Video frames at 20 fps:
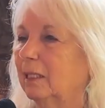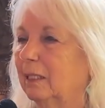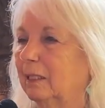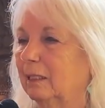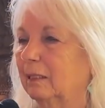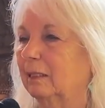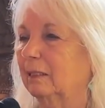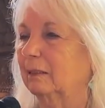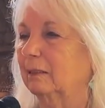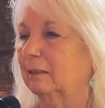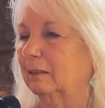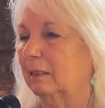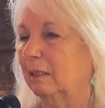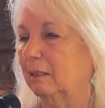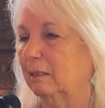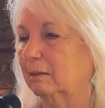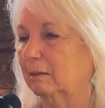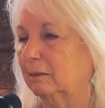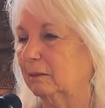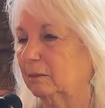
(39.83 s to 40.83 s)
and
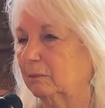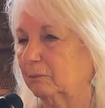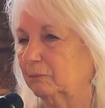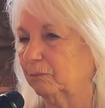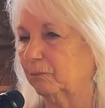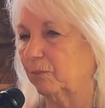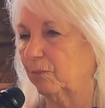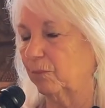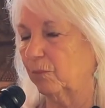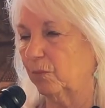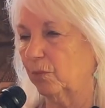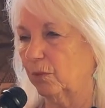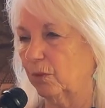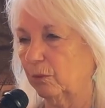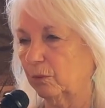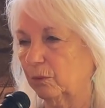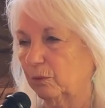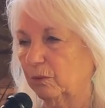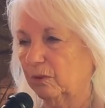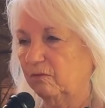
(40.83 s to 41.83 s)

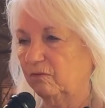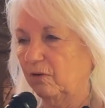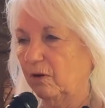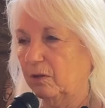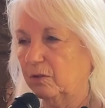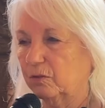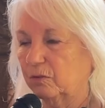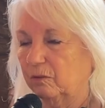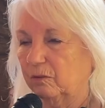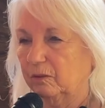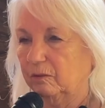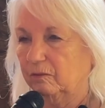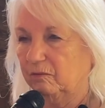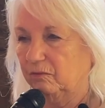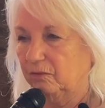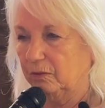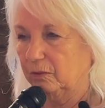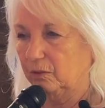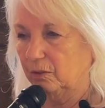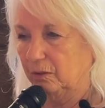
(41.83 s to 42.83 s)
though at Vajra
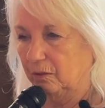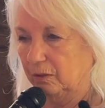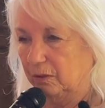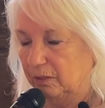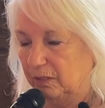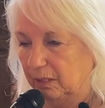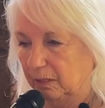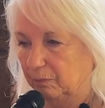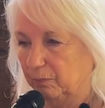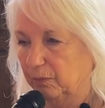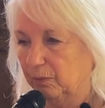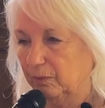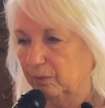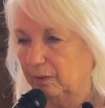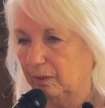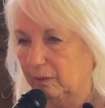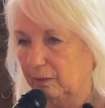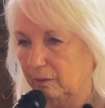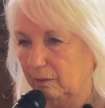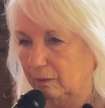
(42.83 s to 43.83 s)
Vidya, the temple
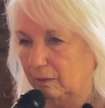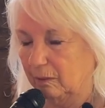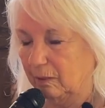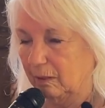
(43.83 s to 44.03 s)
that